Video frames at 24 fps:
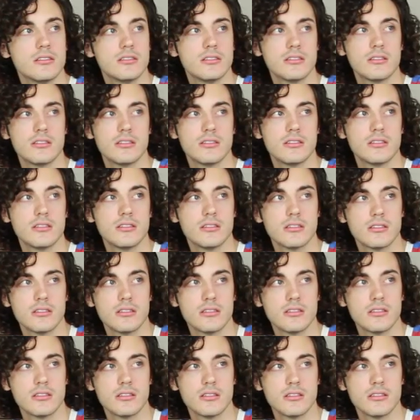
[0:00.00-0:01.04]

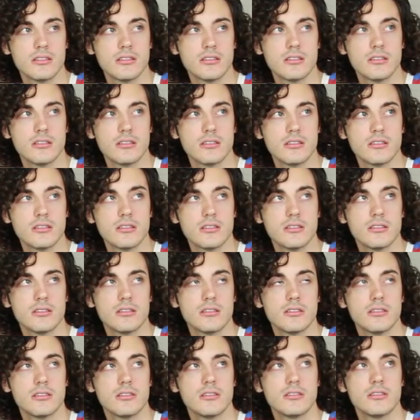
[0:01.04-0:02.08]

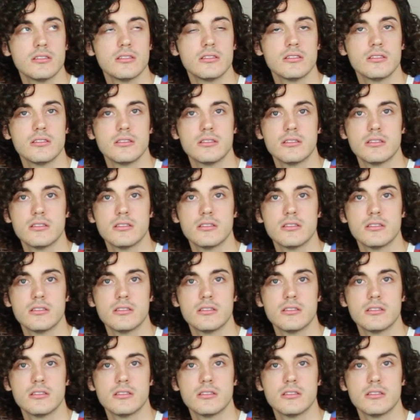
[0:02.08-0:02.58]
[no speech]